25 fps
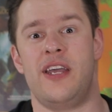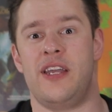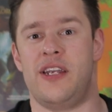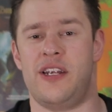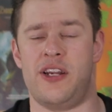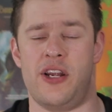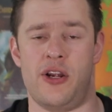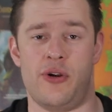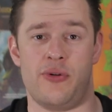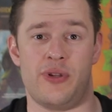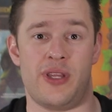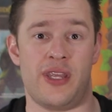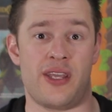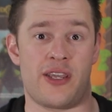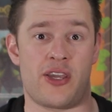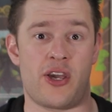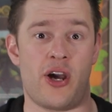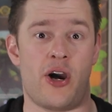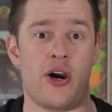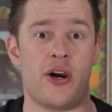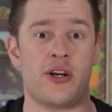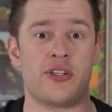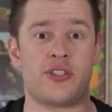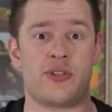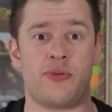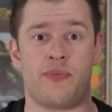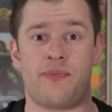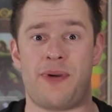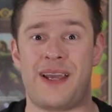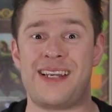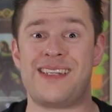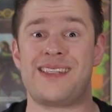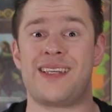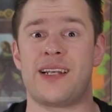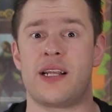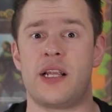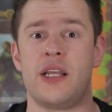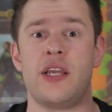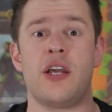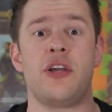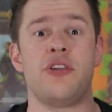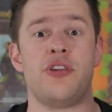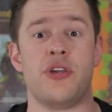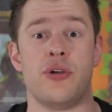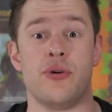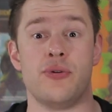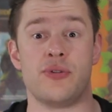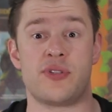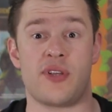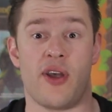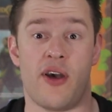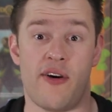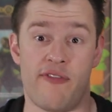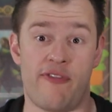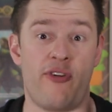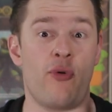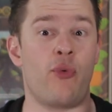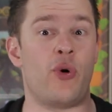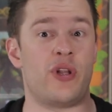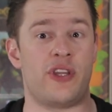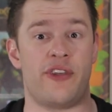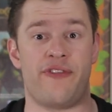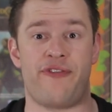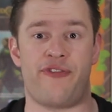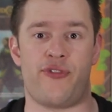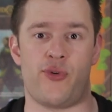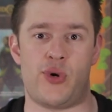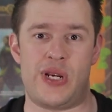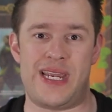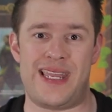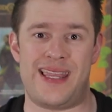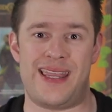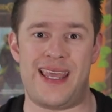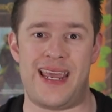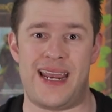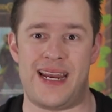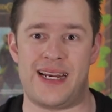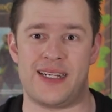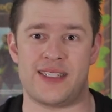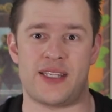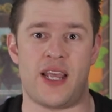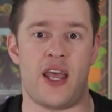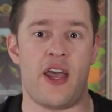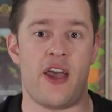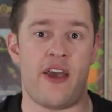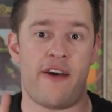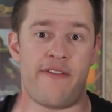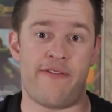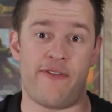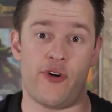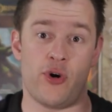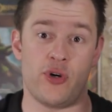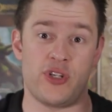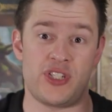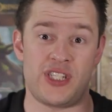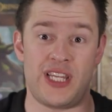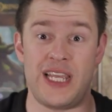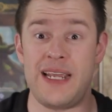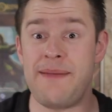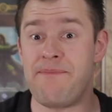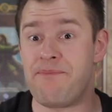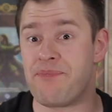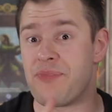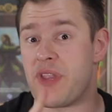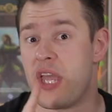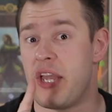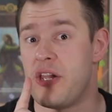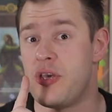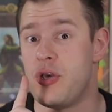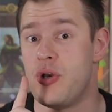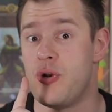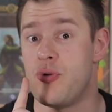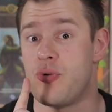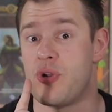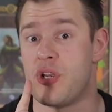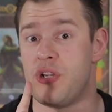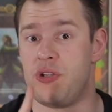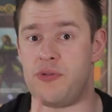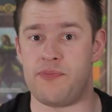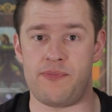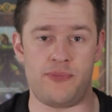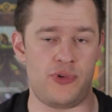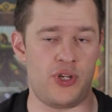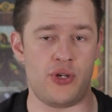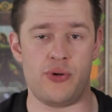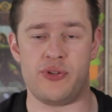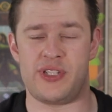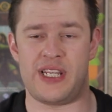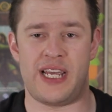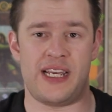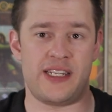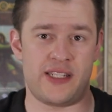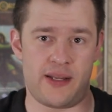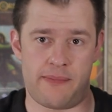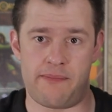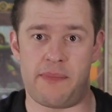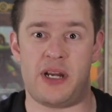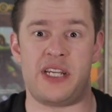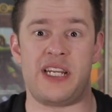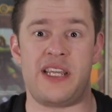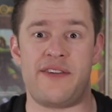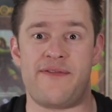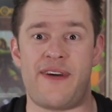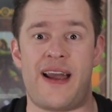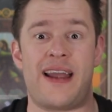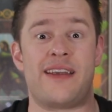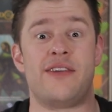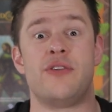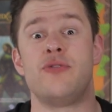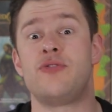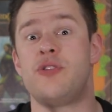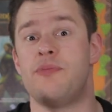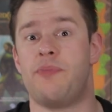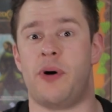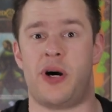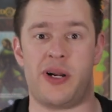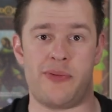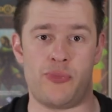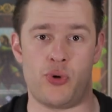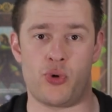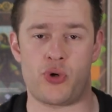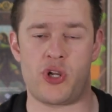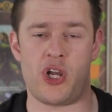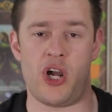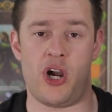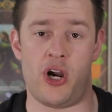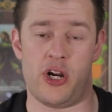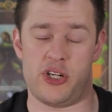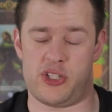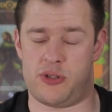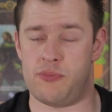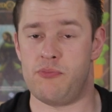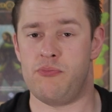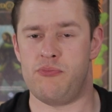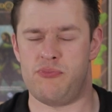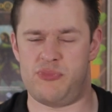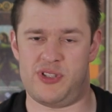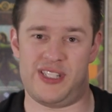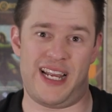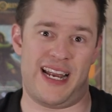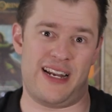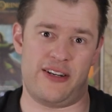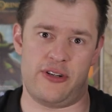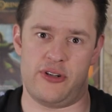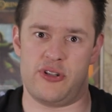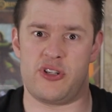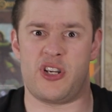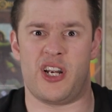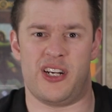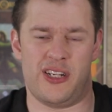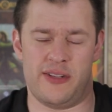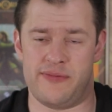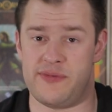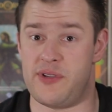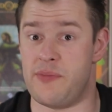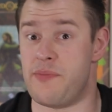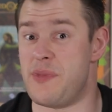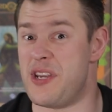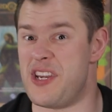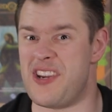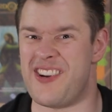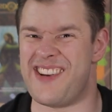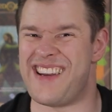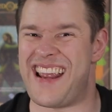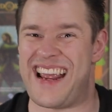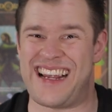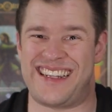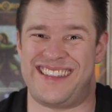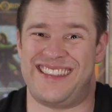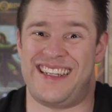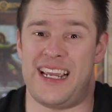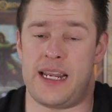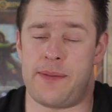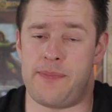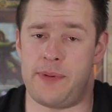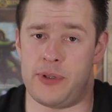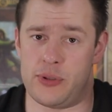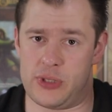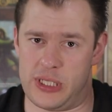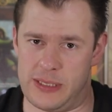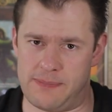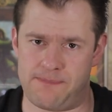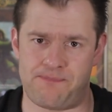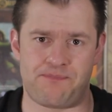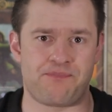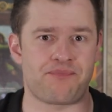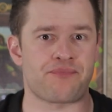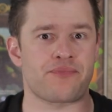You know, the cards basically are used for one of three things. Firstly, you can use it as a money value to buy more cards, standard kind of Dominion-esque deck building.